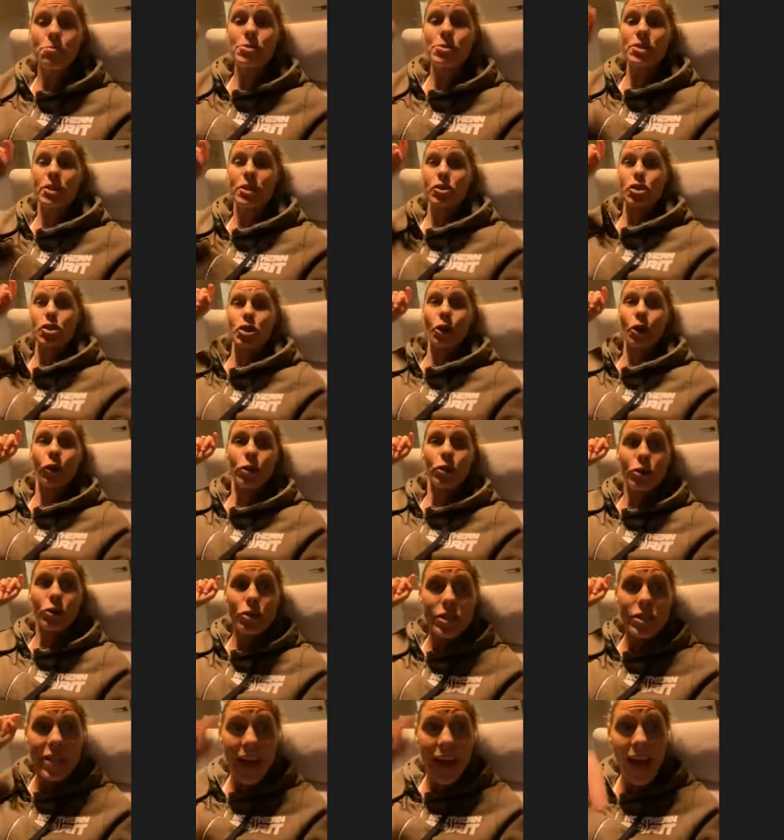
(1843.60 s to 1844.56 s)
It's not
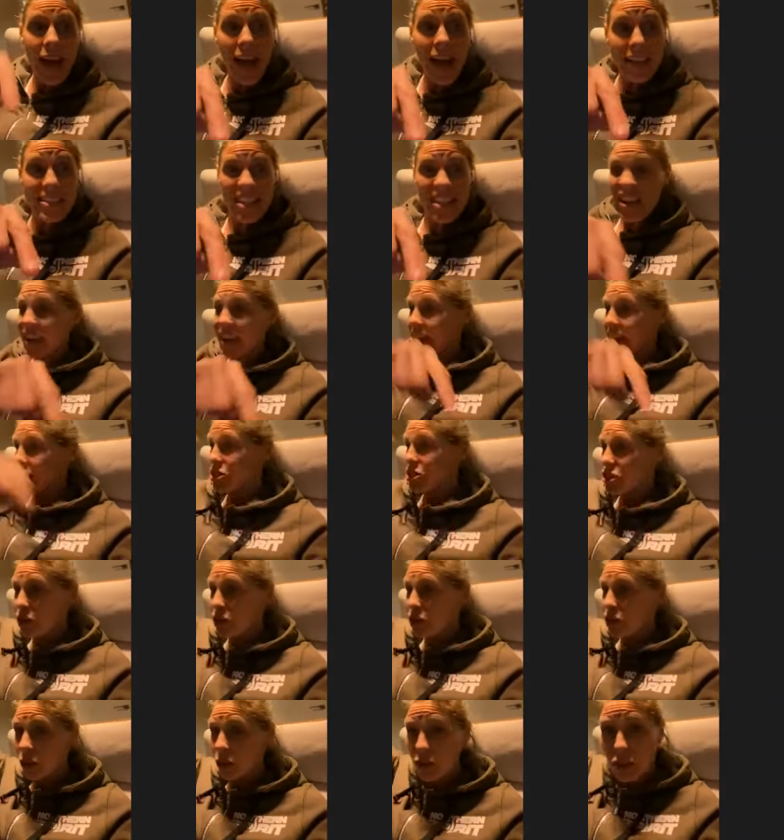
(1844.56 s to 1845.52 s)
your dad's. It's
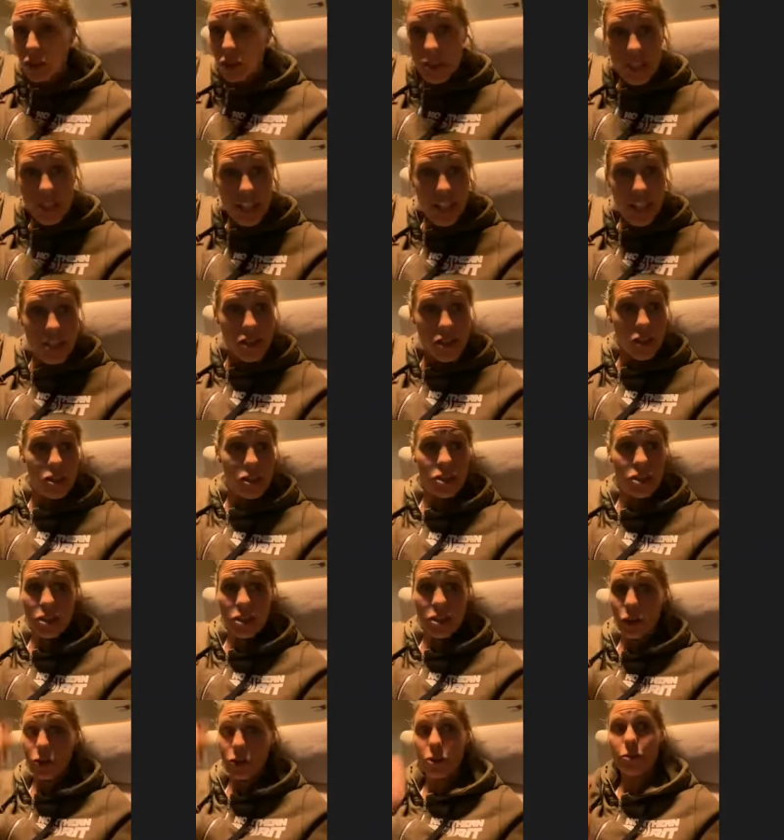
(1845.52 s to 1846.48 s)
not your teacher's.
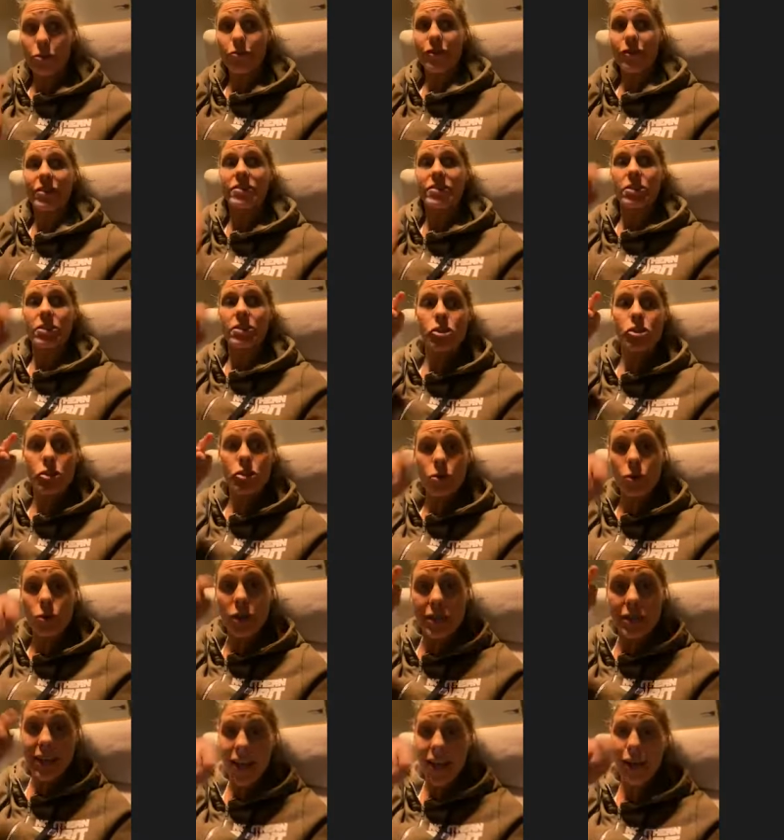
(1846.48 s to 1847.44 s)
Not your friends. It's your
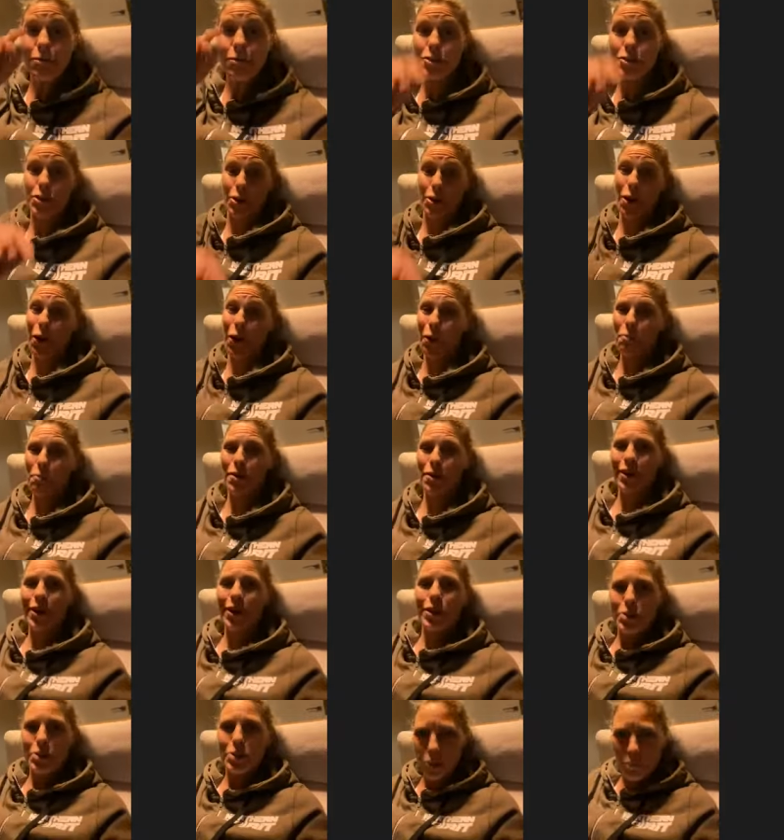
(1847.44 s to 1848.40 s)
damn job
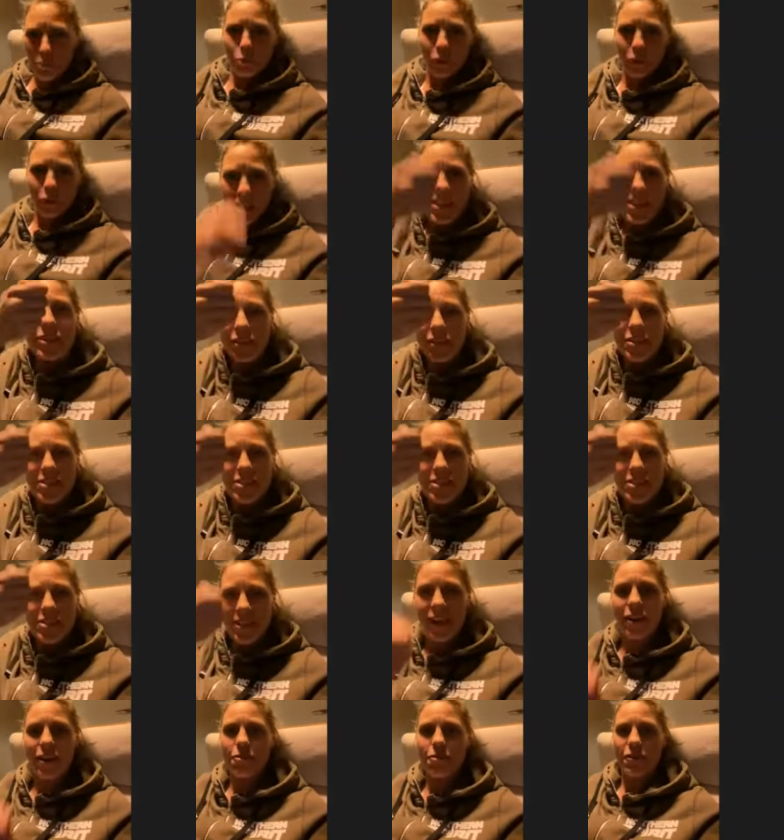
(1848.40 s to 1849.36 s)
to bring
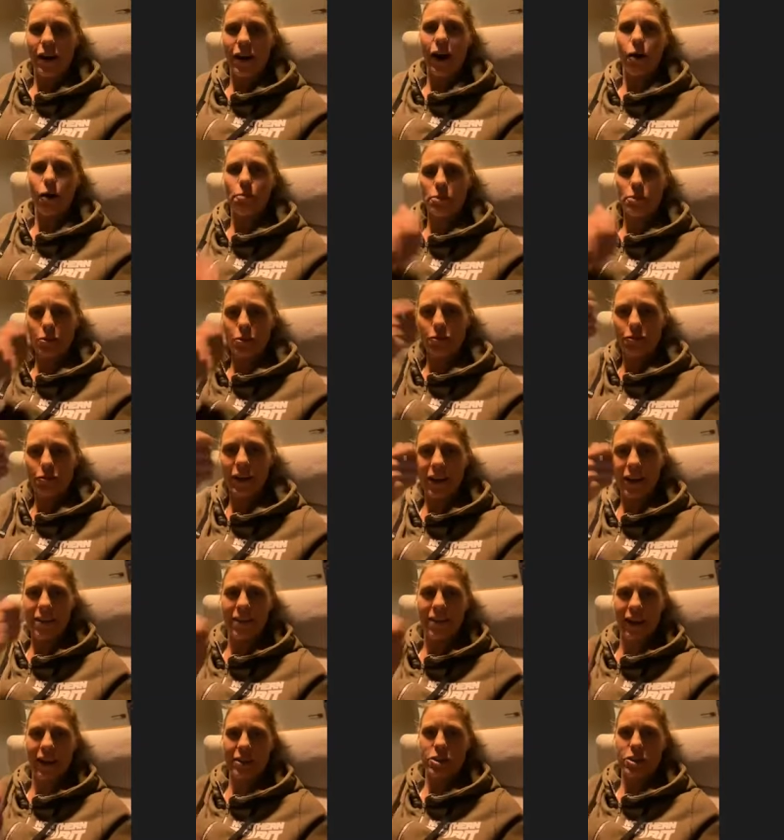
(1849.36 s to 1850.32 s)
yourself up, to
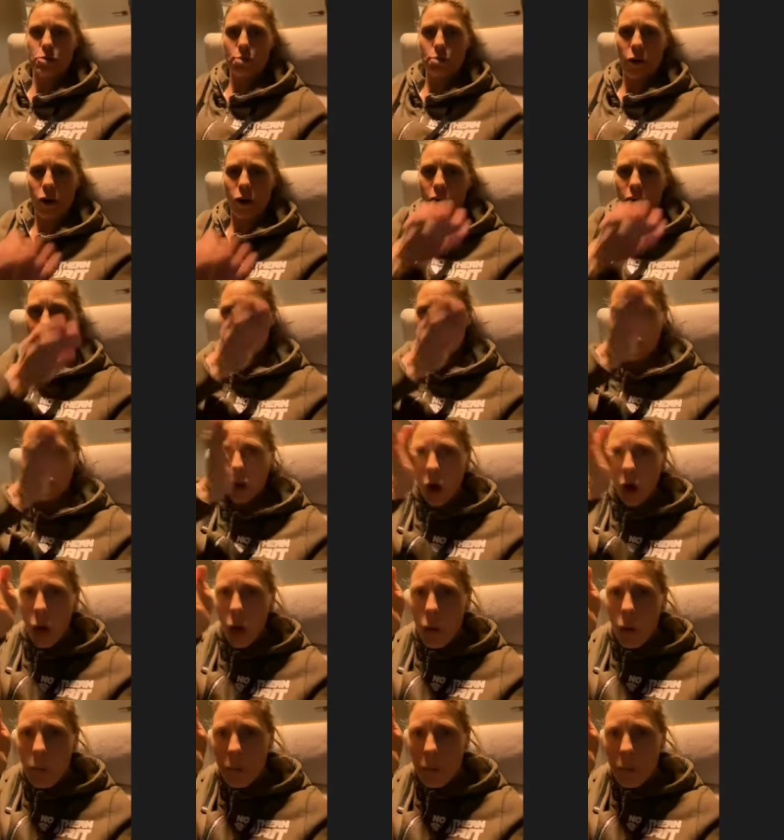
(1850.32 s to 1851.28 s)
find that spark, to
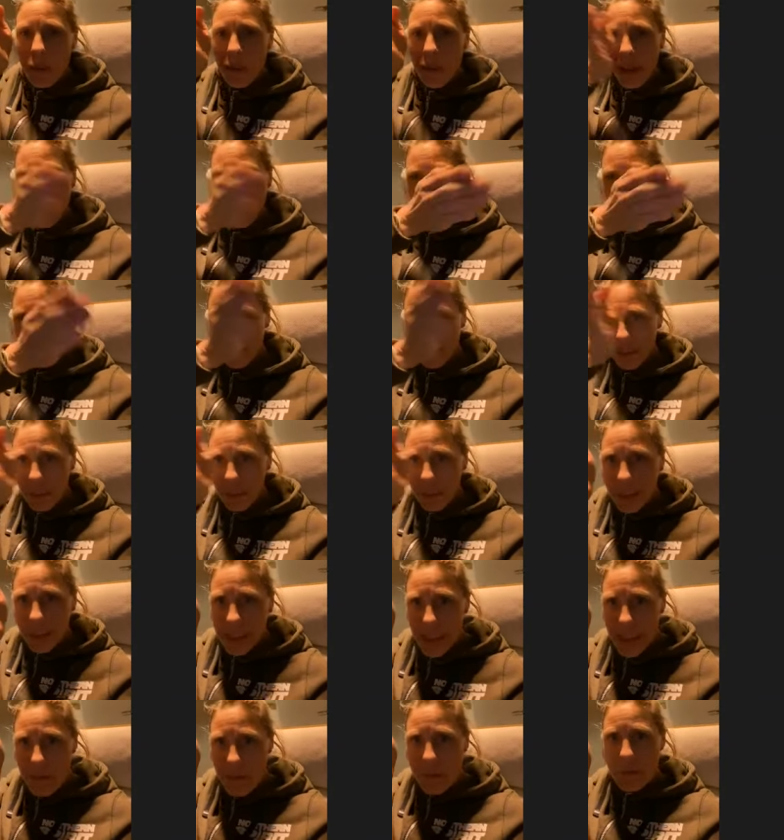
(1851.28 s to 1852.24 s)
open that little
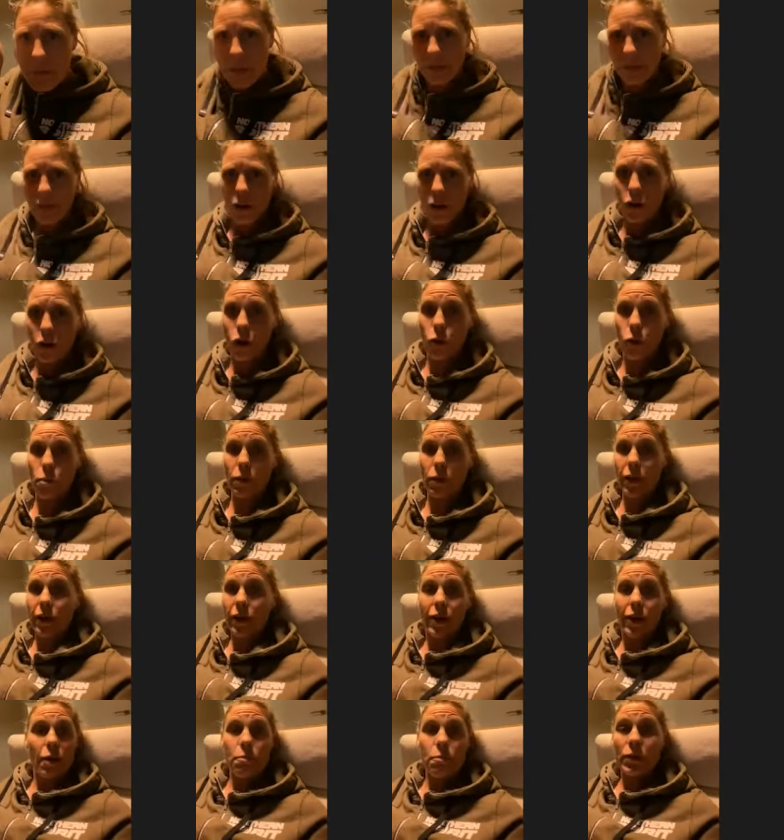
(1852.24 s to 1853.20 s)
glimpse of hope,
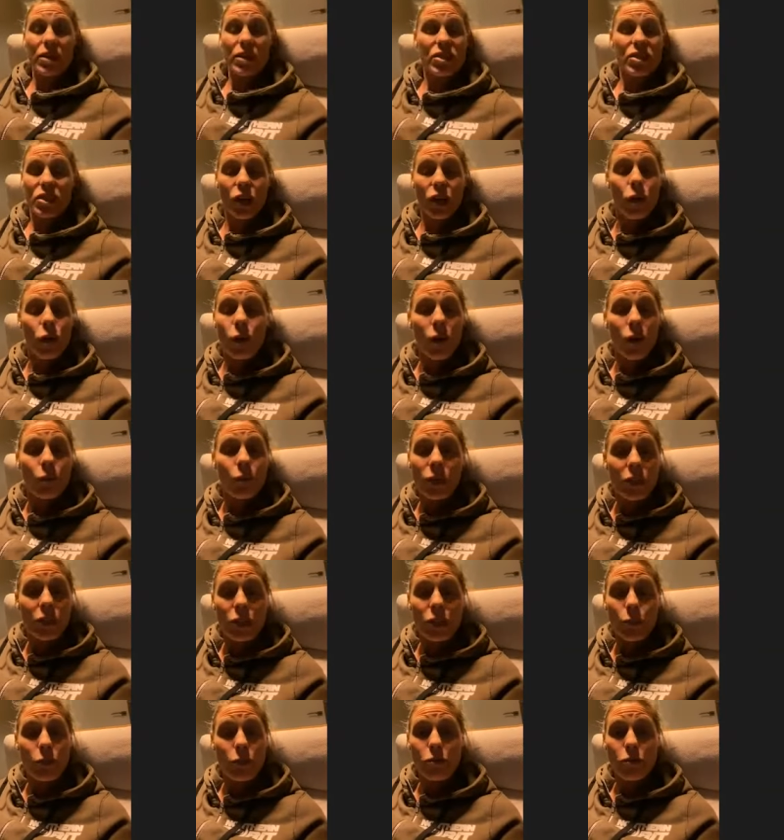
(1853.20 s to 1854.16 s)
because no one will
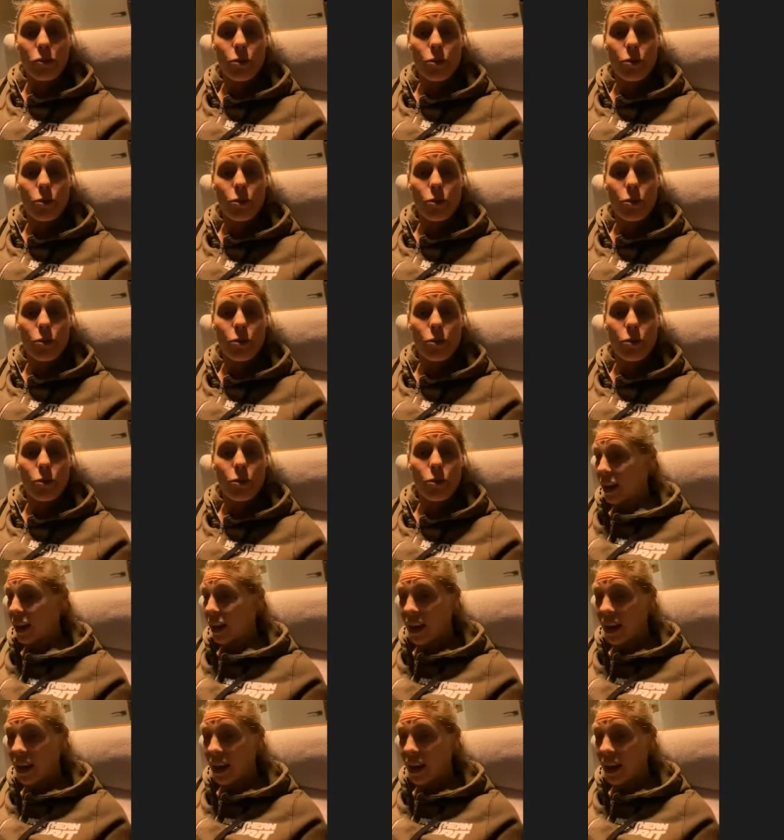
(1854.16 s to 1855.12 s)
do it for you.
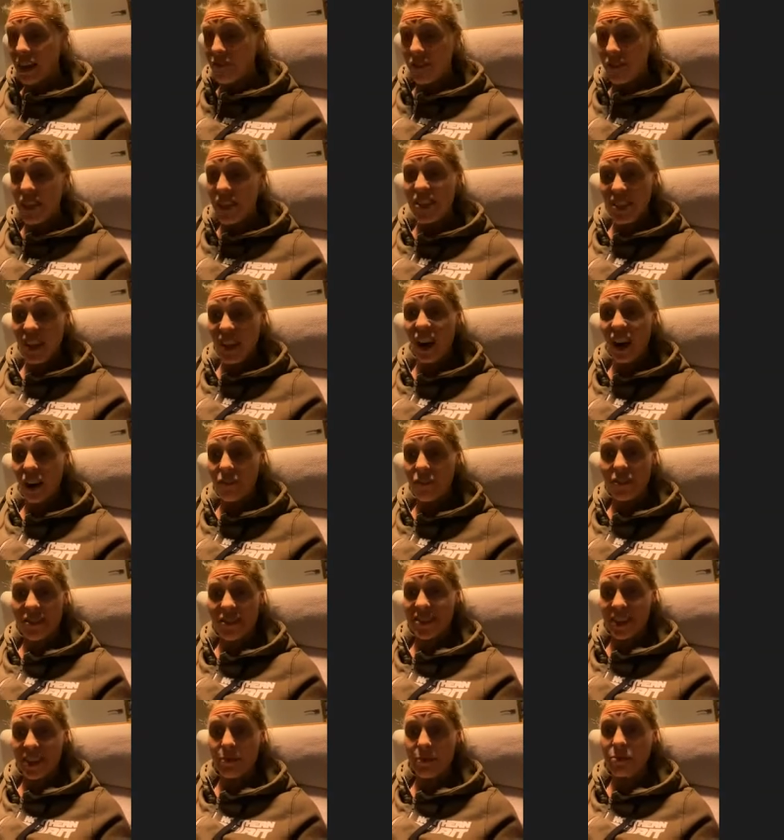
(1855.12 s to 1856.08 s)
Life is tough
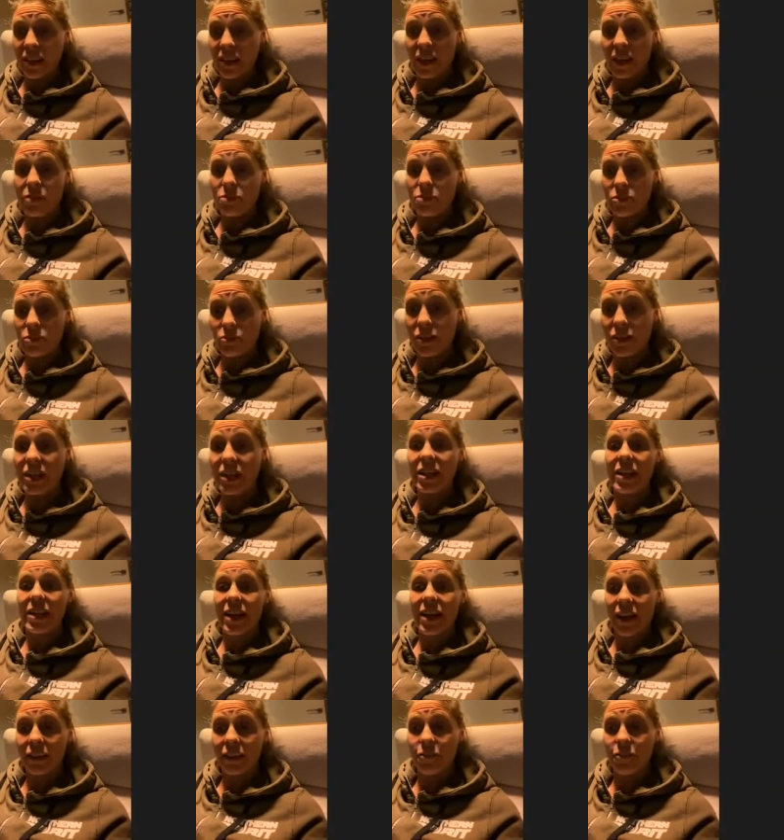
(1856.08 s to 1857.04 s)
and sometimes
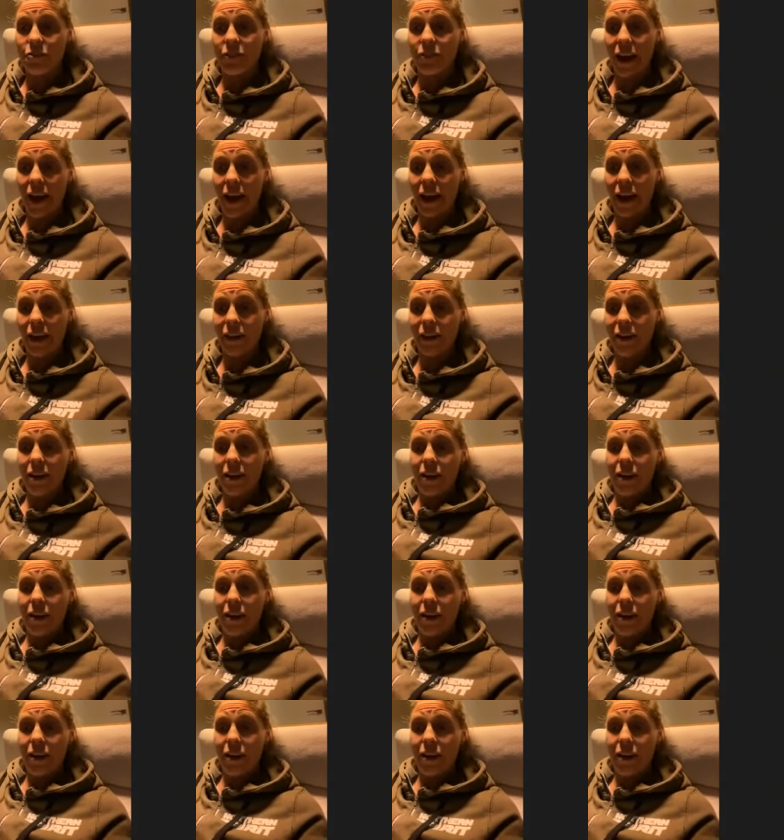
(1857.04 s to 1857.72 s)
really unfair.